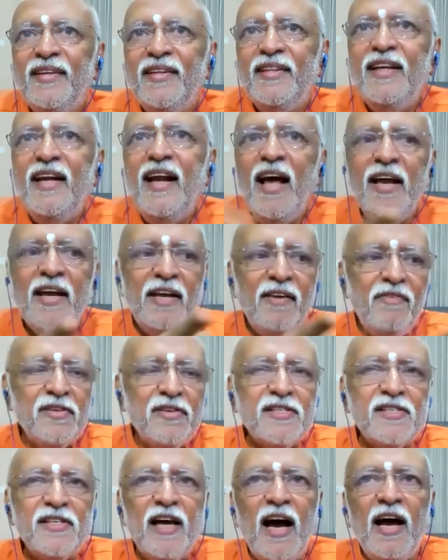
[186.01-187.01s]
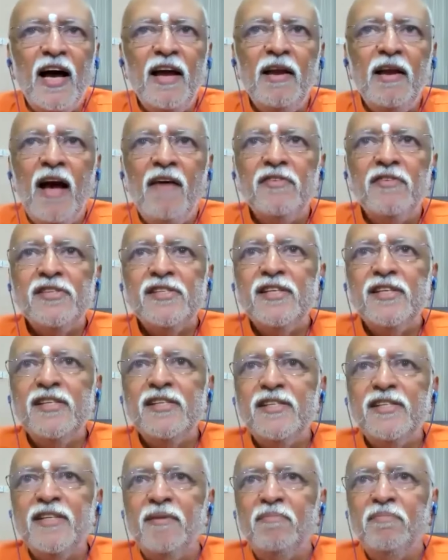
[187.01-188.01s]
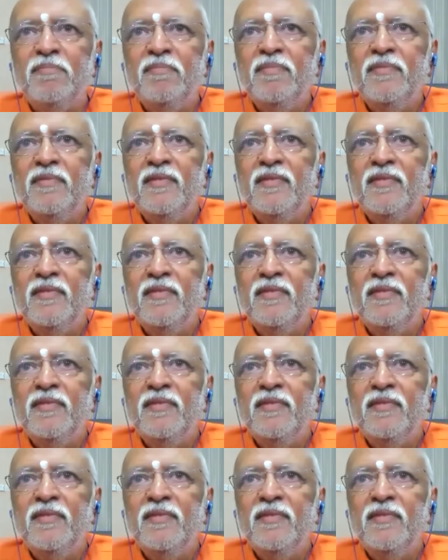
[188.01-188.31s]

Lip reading: Then I'll have a system,